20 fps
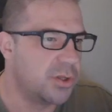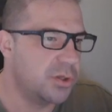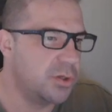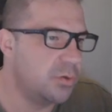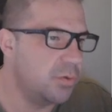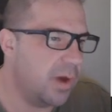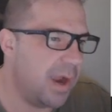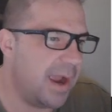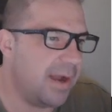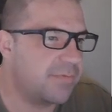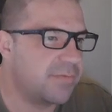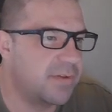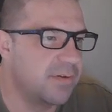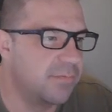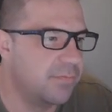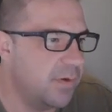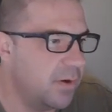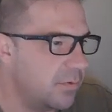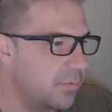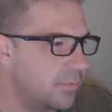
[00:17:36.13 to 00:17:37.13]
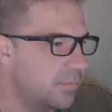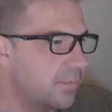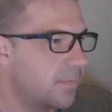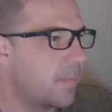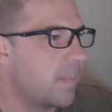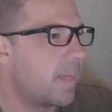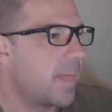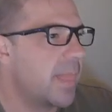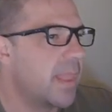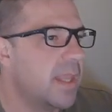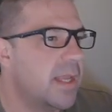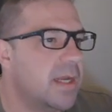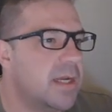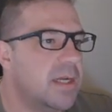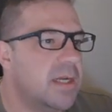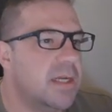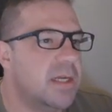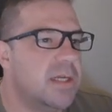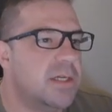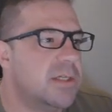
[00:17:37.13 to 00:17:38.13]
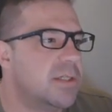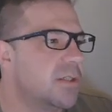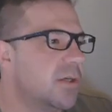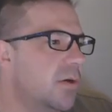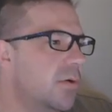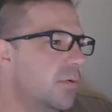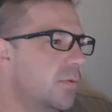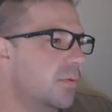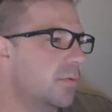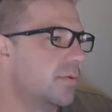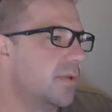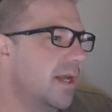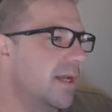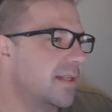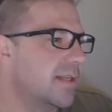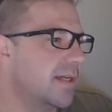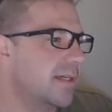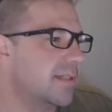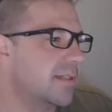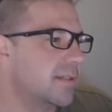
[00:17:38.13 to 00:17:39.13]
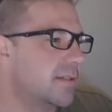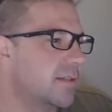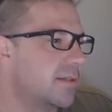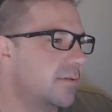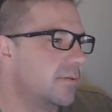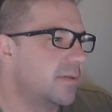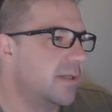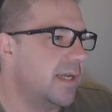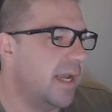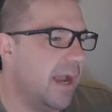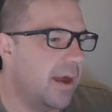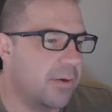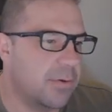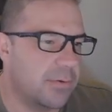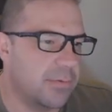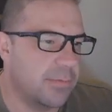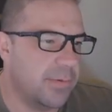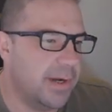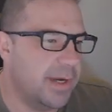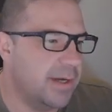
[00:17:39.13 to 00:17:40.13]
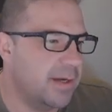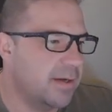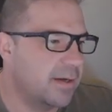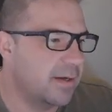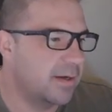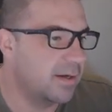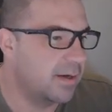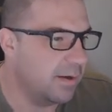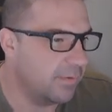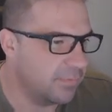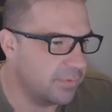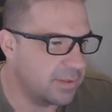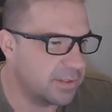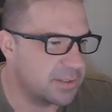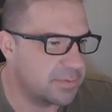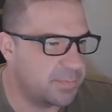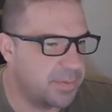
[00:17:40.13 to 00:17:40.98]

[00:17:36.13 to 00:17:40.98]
you have to vote. So that takes us to the Algorand governance